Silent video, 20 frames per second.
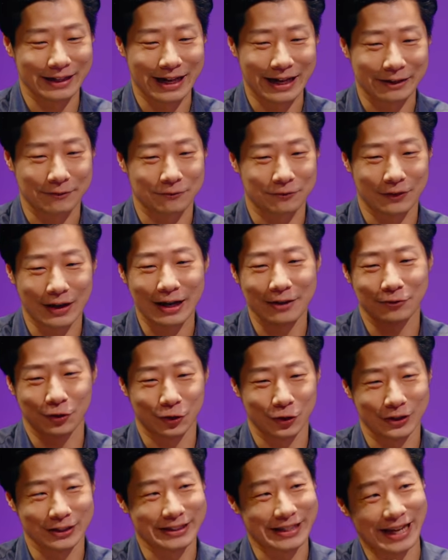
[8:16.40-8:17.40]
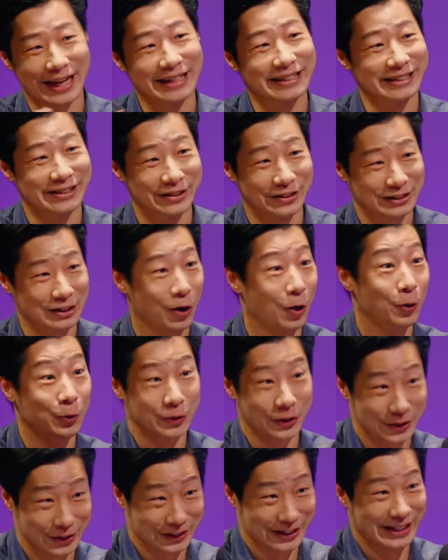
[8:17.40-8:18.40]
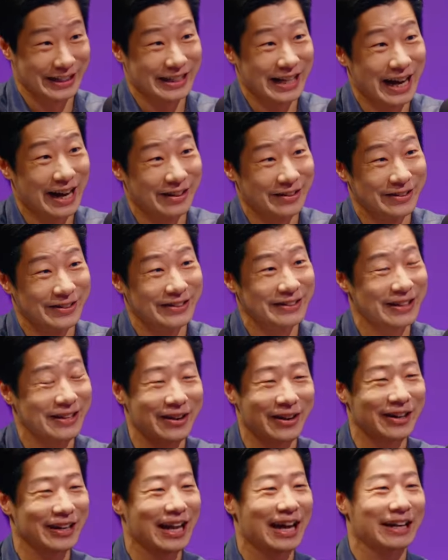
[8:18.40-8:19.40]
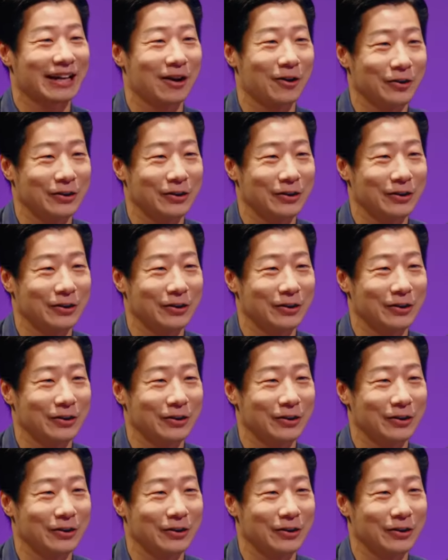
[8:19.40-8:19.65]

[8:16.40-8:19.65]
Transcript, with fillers: like five or ten years older than the mm-hmm. other. They are like mm-hmm.